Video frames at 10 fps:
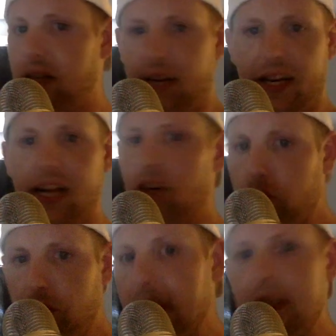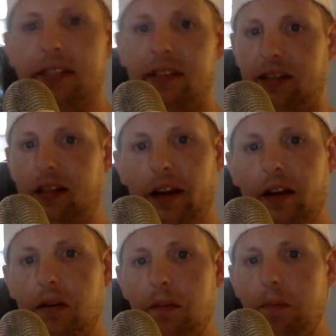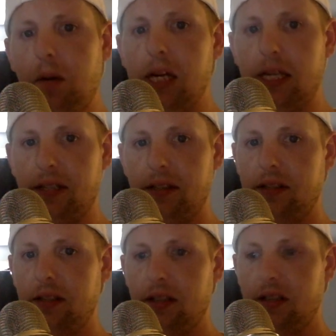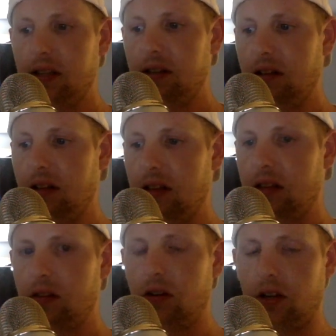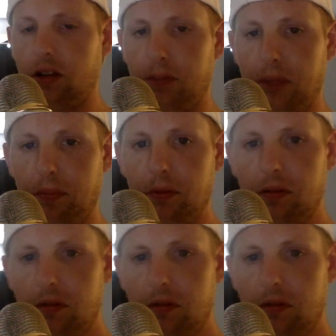I hate trendies like that. But there are good people.